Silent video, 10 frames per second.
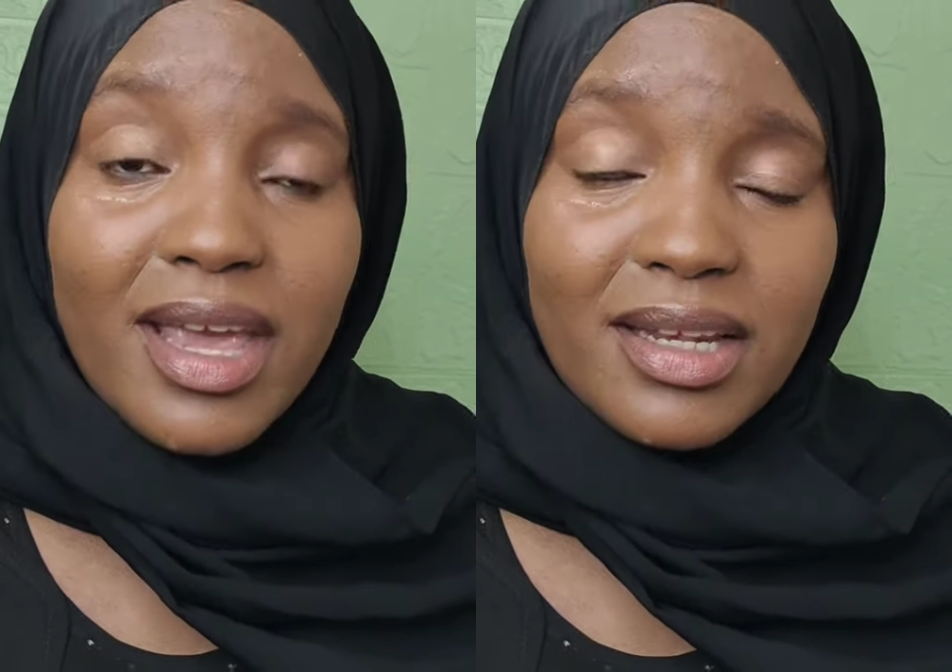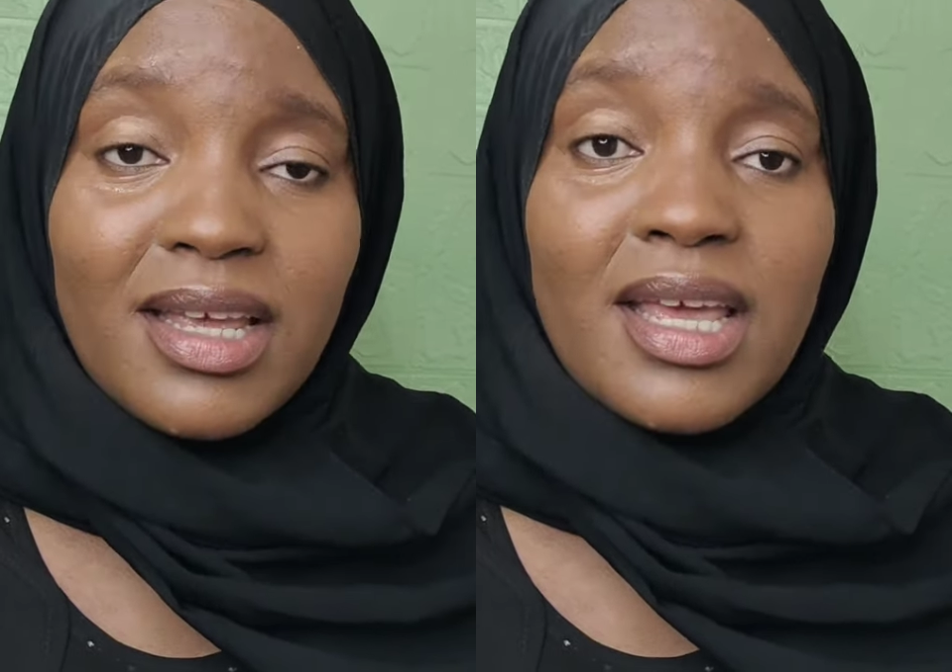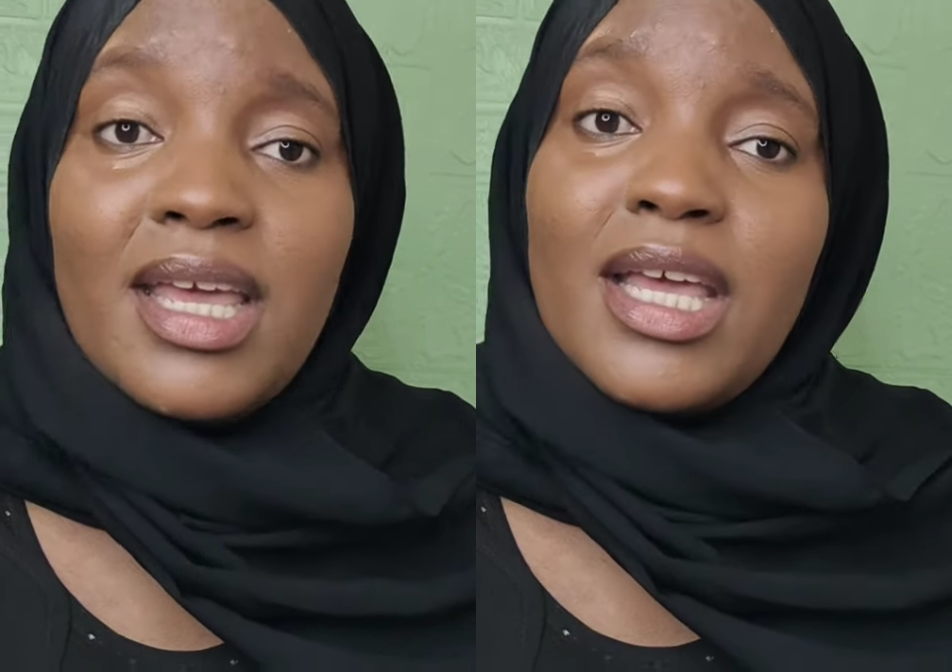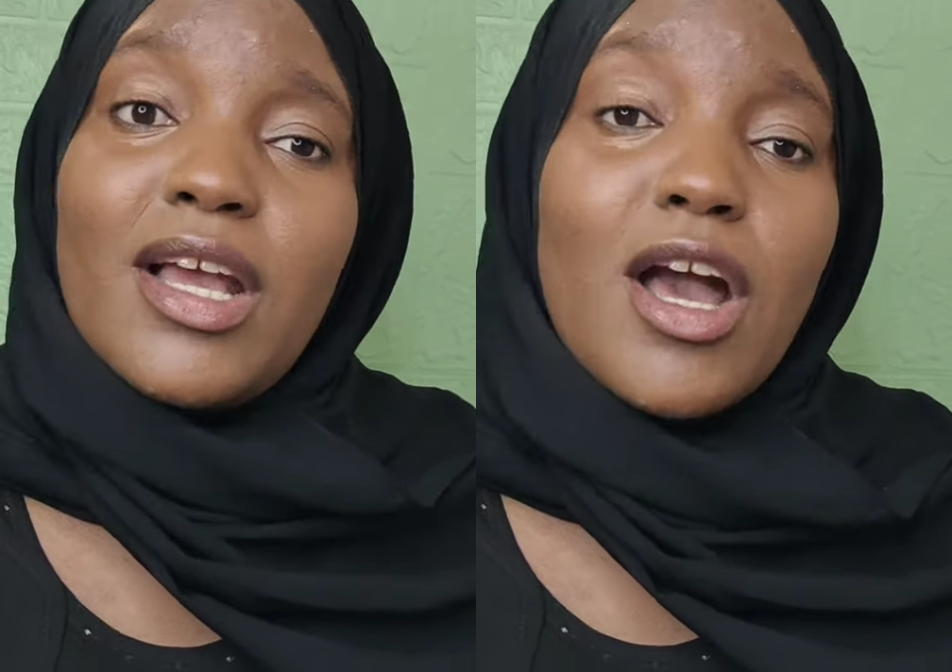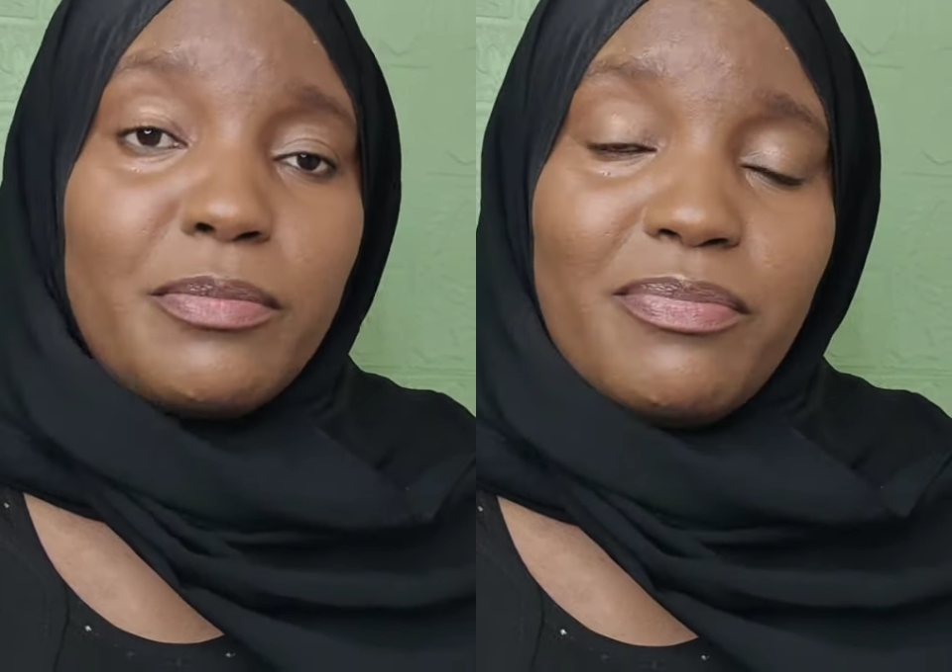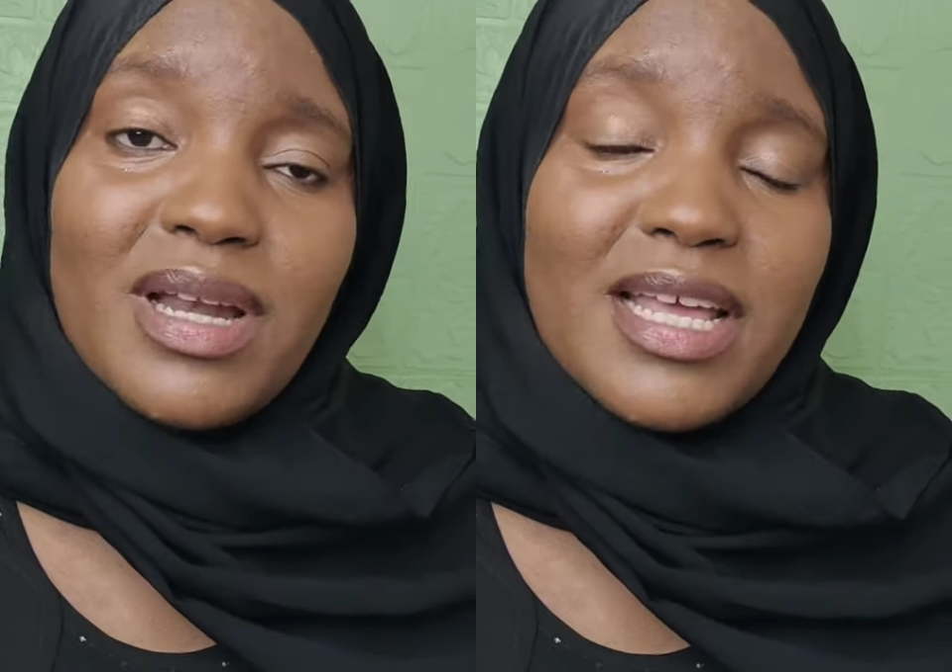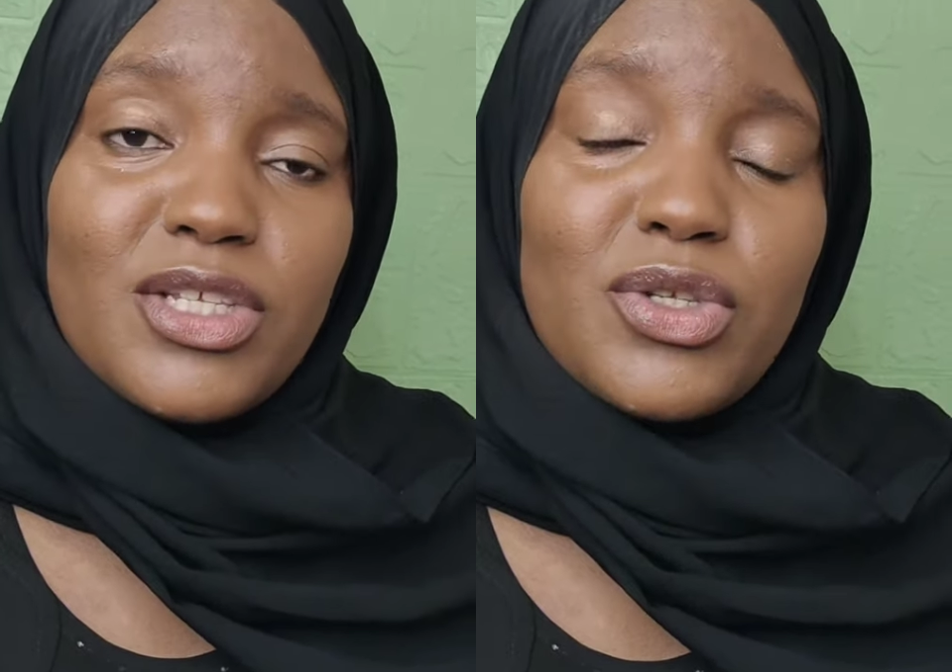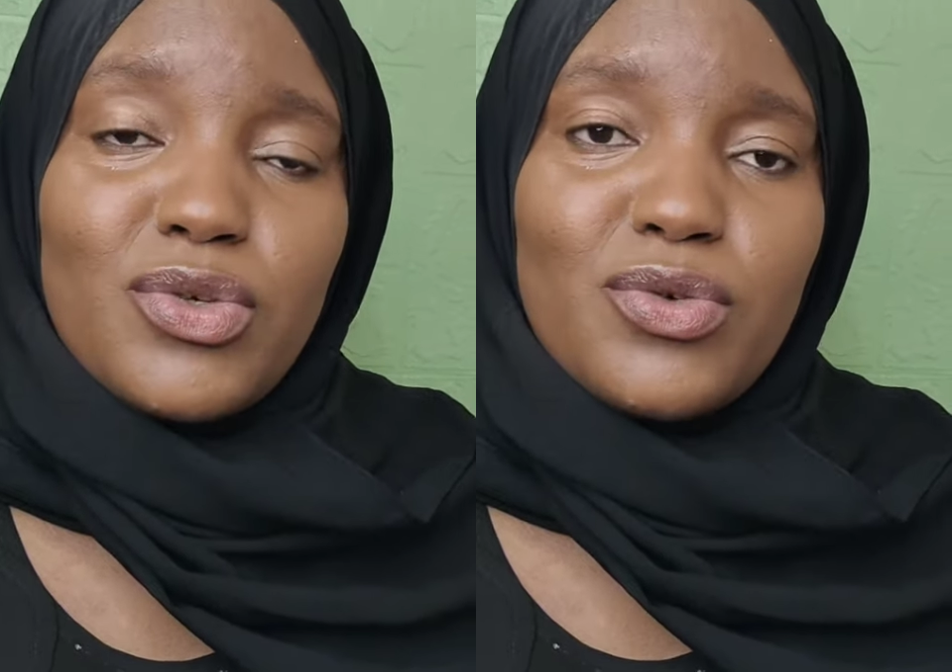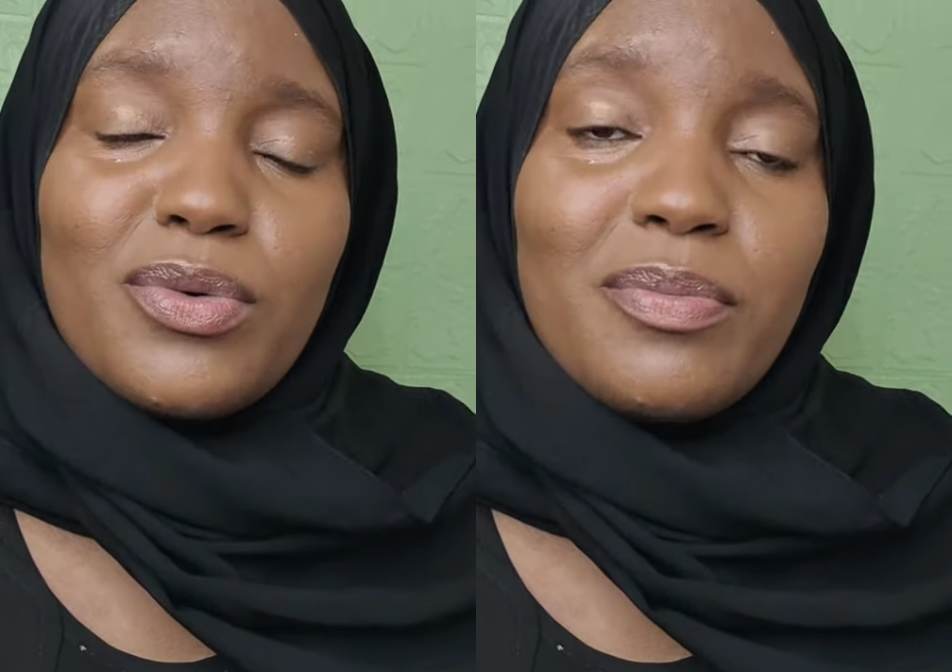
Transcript: end. God bless you.